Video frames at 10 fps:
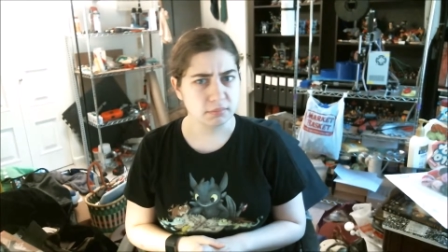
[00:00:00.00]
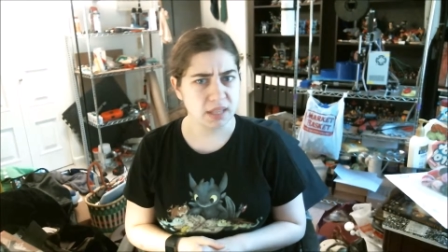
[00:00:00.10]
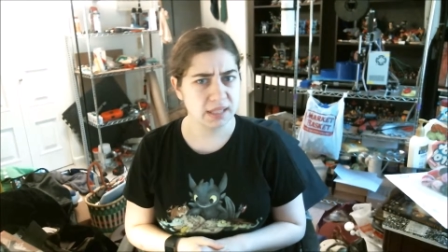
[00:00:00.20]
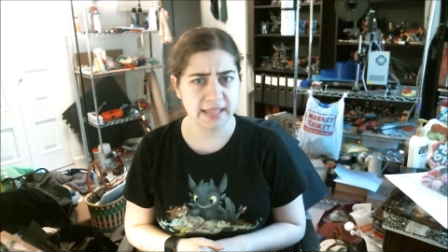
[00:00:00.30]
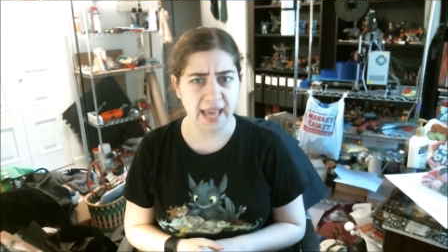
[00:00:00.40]

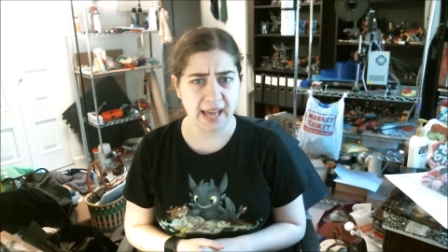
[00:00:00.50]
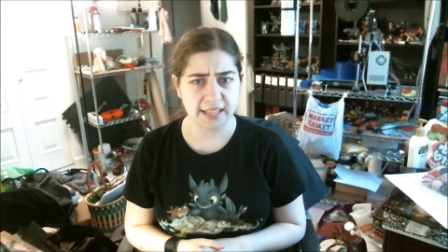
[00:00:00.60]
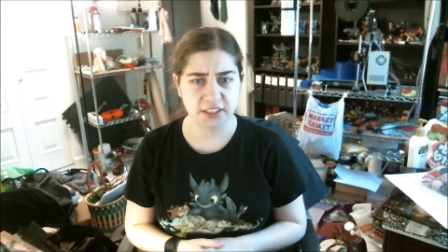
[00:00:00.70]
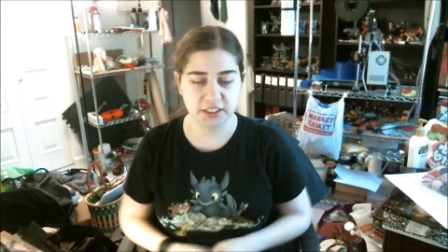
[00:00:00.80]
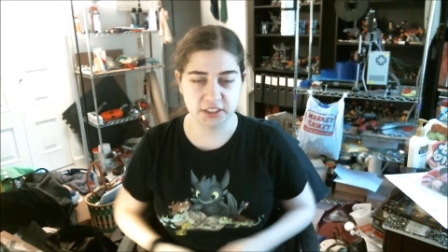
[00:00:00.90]
yeah,
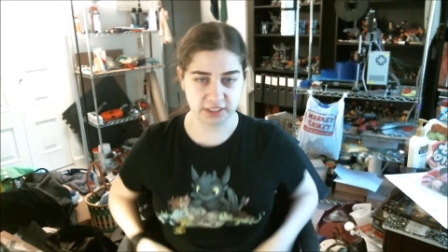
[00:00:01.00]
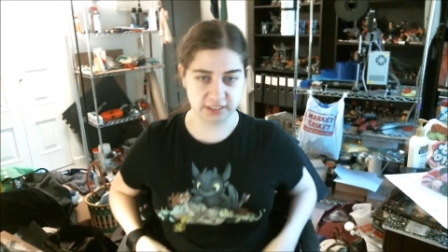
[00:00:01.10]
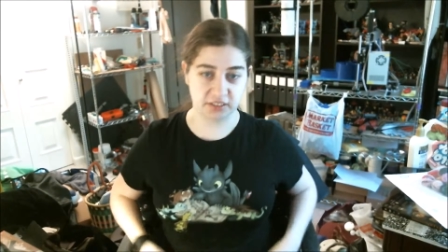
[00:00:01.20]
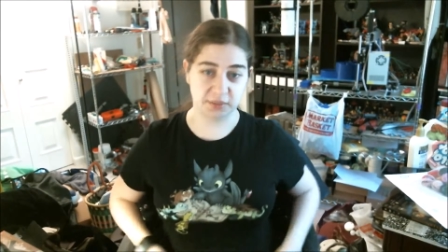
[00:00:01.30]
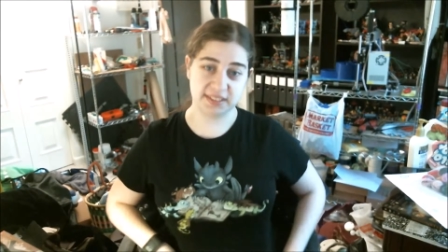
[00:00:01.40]
it's
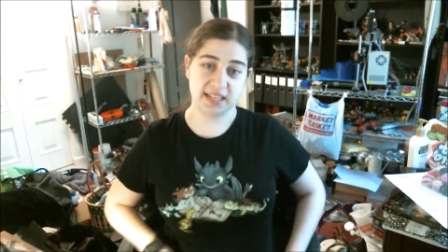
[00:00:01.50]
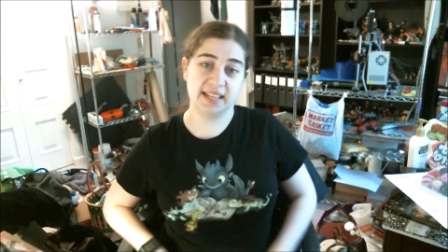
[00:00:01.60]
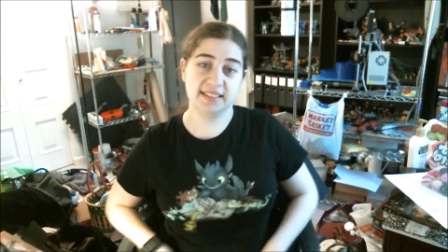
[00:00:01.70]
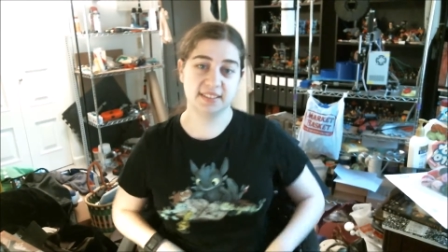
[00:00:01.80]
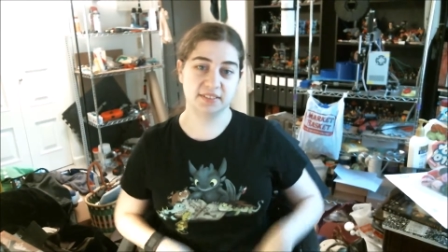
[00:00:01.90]
just, so it's
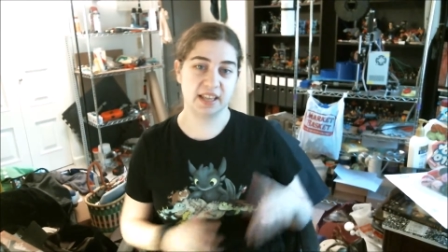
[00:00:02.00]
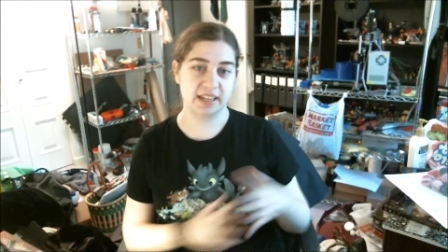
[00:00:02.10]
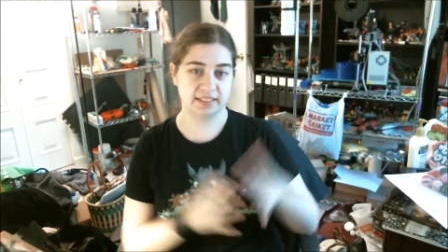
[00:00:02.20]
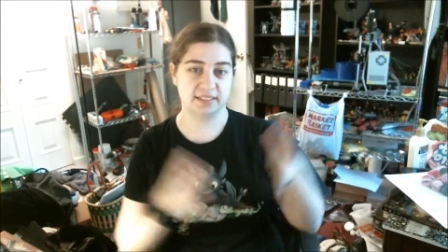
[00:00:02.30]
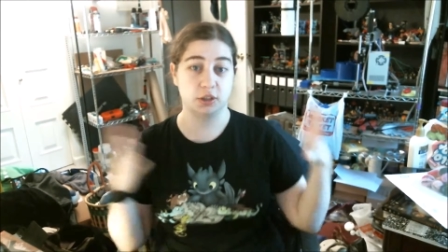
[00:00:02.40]
nice
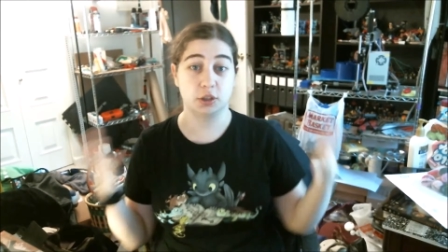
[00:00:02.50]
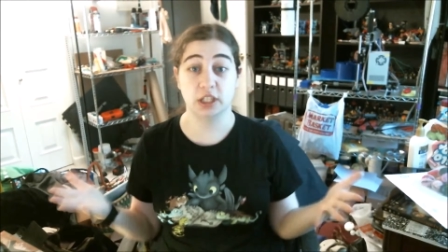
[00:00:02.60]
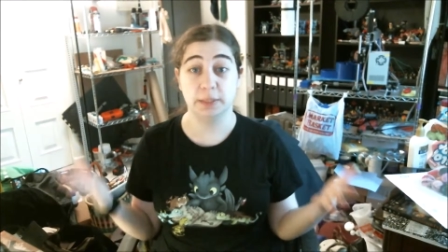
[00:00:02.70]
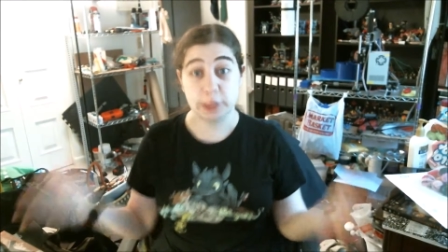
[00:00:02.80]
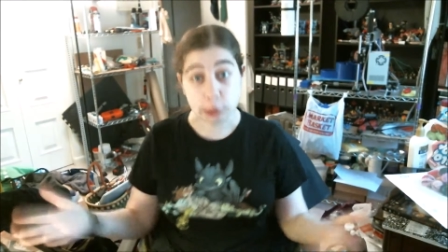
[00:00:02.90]
that it's
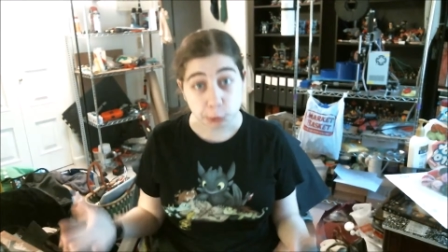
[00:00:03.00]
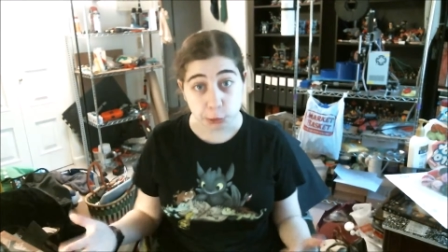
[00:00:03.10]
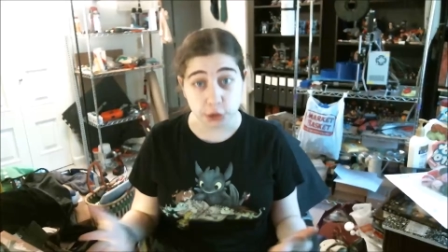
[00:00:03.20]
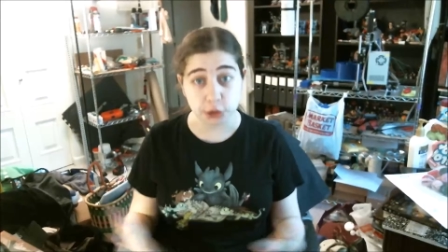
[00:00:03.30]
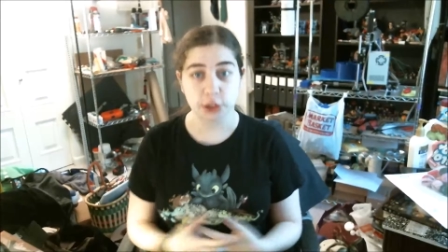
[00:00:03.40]
going to be
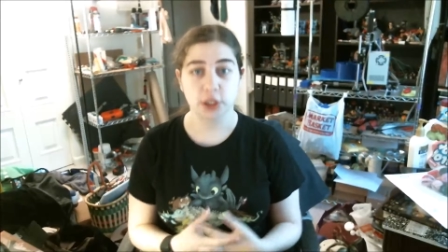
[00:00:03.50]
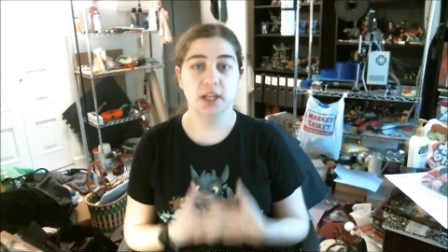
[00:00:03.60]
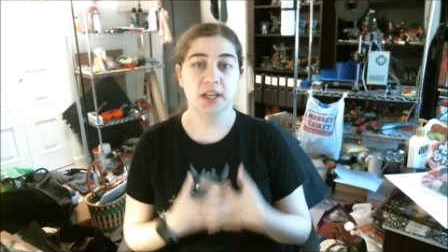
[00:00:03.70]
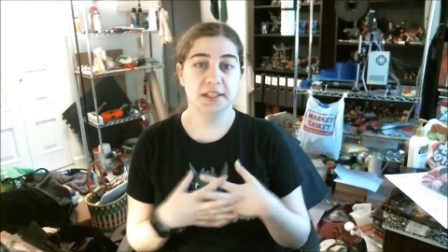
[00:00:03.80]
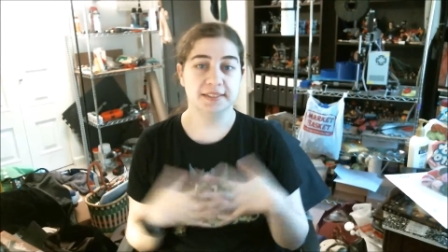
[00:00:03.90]
cooler
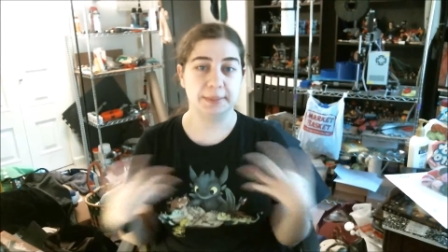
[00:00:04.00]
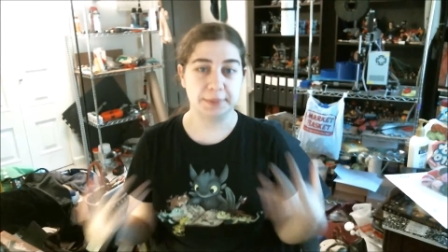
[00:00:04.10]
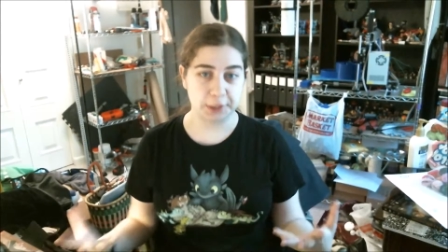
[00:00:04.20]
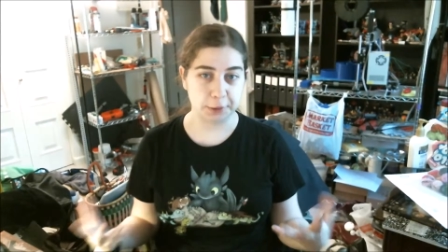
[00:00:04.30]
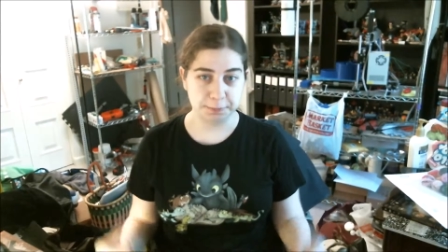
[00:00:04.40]
so that
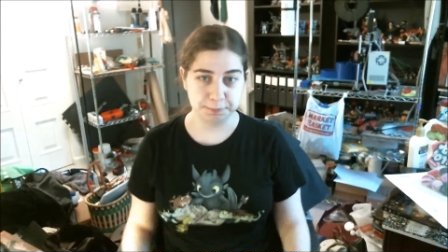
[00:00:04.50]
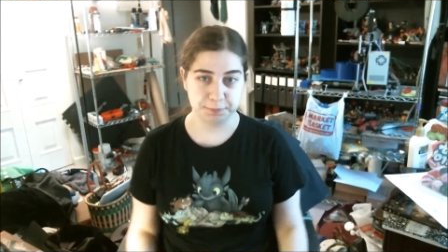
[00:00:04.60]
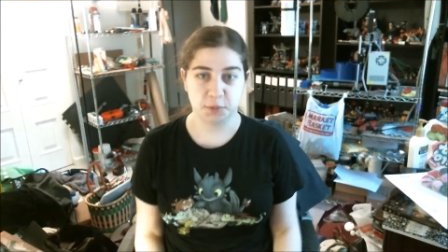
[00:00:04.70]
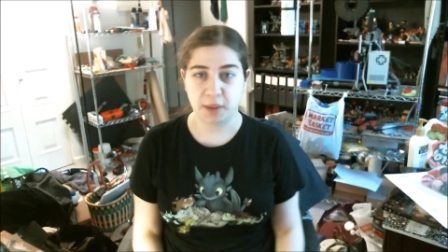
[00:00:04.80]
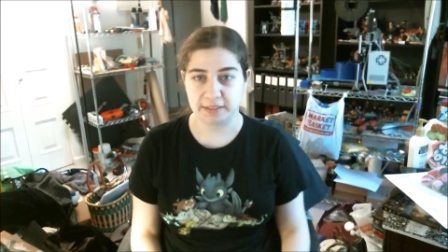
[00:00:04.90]
we don't
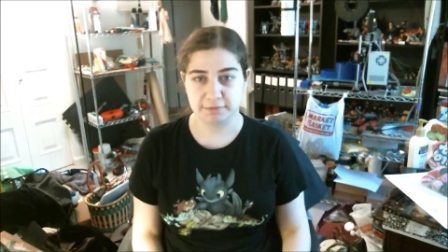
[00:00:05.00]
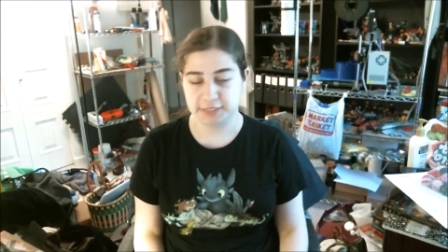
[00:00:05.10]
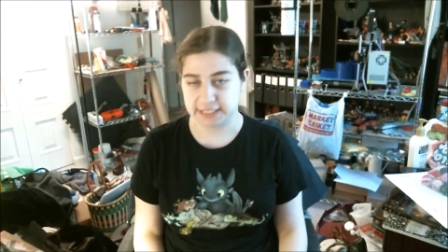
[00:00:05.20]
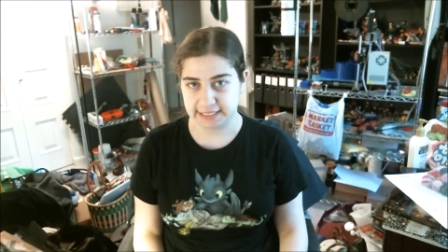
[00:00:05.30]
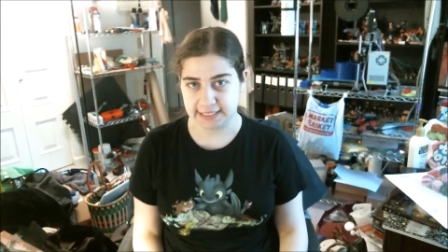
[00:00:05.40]
sweat
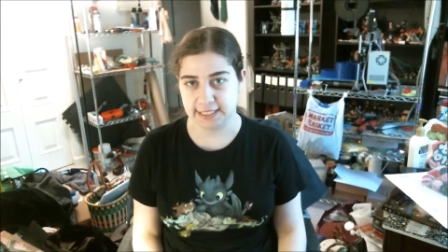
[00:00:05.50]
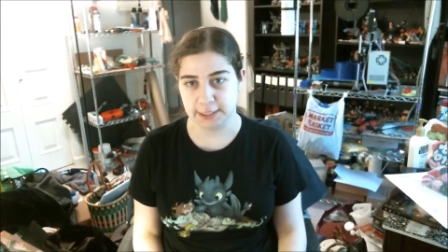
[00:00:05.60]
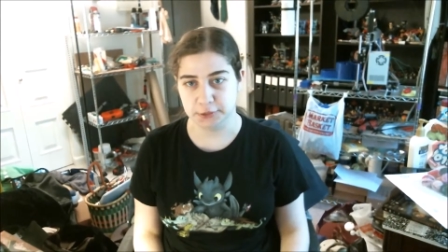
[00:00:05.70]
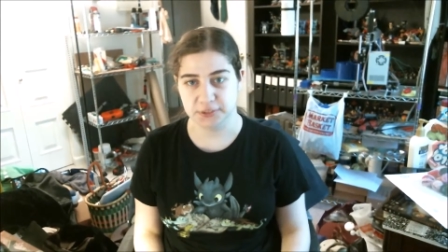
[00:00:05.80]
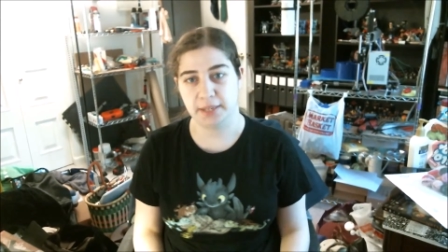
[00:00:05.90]
ridiculously
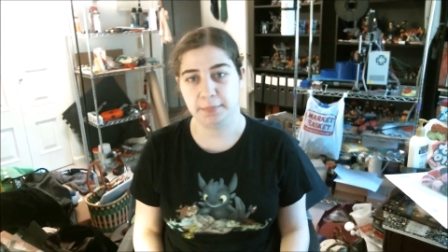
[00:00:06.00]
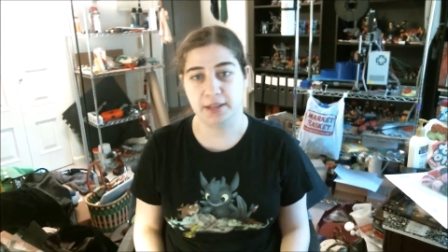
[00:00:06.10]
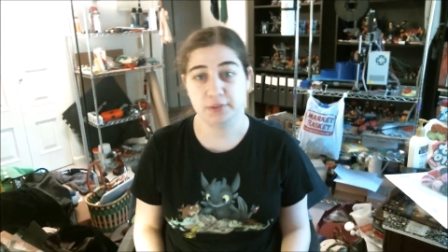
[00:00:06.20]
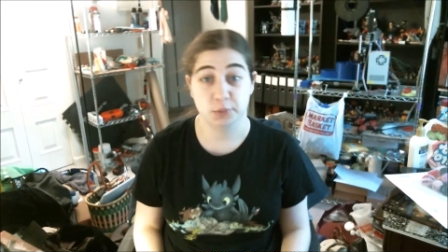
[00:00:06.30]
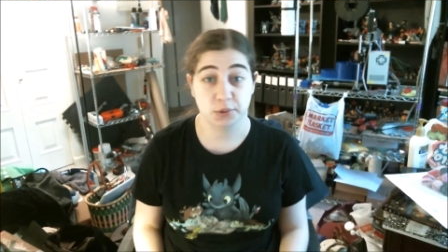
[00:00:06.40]
and lose 10
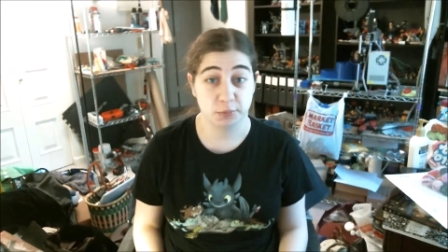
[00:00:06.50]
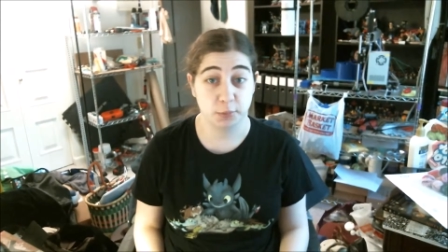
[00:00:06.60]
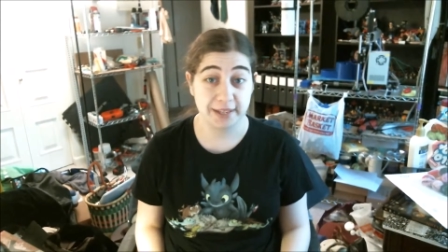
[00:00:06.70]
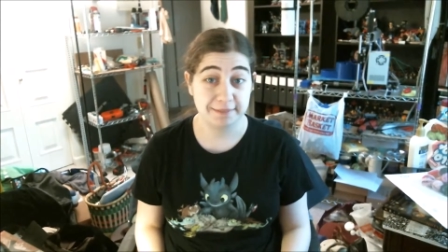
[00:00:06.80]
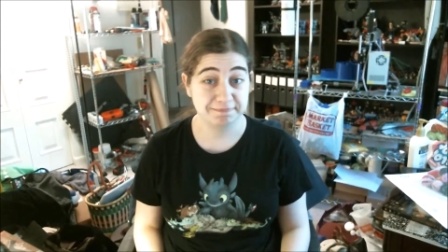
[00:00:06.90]
pounds worth of
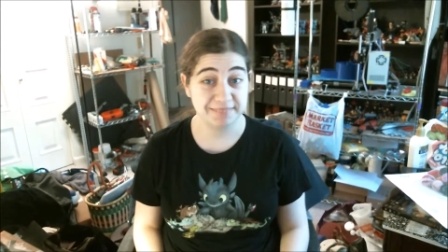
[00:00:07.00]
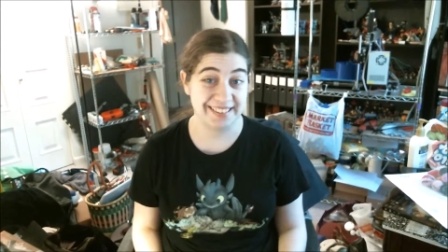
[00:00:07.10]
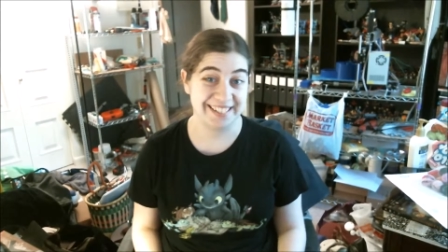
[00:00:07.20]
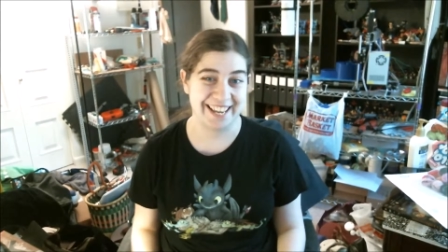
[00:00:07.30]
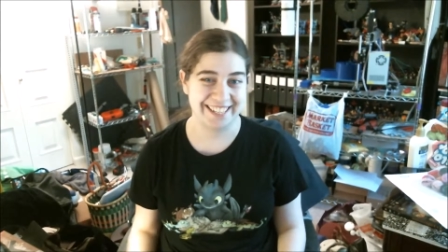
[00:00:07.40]
weight in
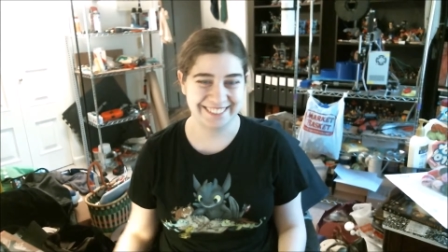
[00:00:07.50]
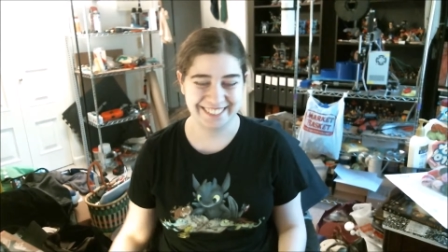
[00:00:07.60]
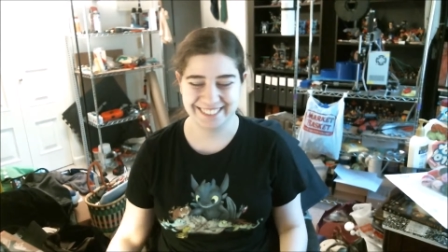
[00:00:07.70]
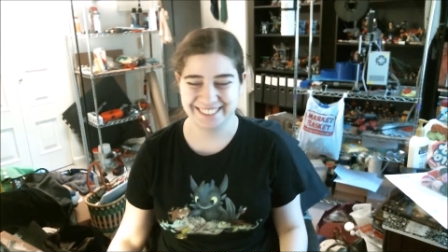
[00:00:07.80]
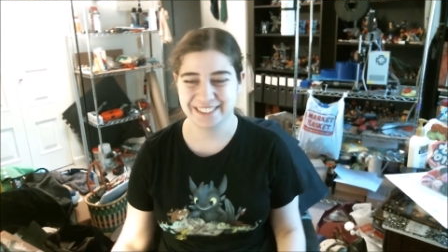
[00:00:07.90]
the day.
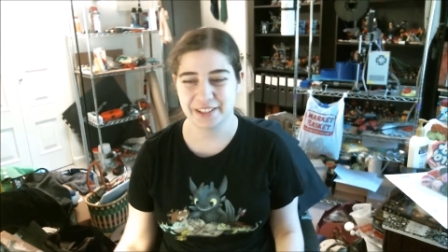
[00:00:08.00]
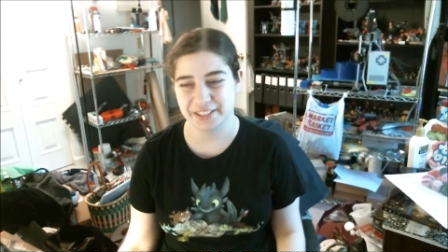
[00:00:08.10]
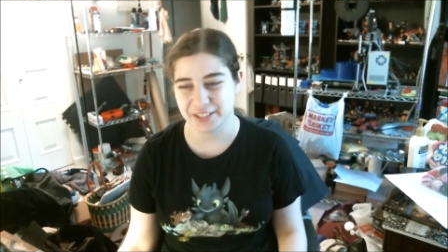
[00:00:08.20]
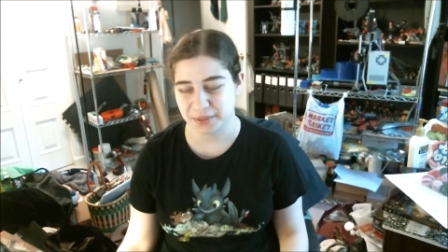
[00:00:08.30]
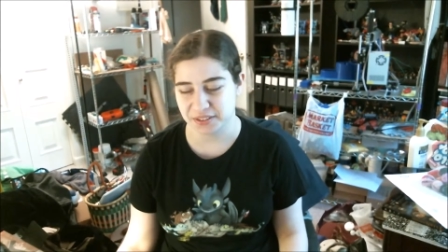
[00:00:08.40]
So
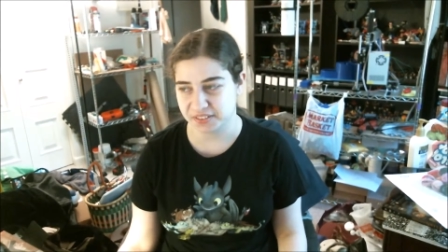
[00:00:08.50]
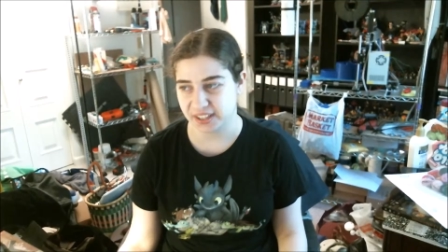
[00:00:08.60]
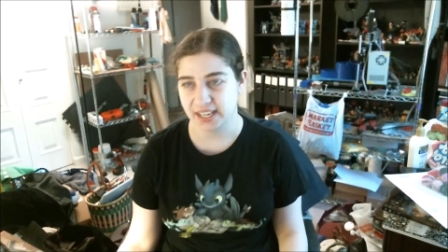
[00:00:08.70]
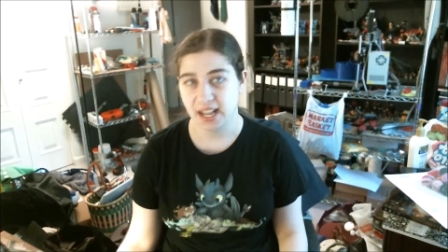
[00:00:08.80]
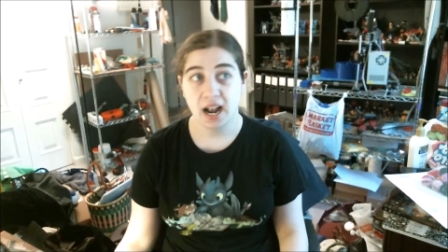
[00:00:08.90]
that's always fun.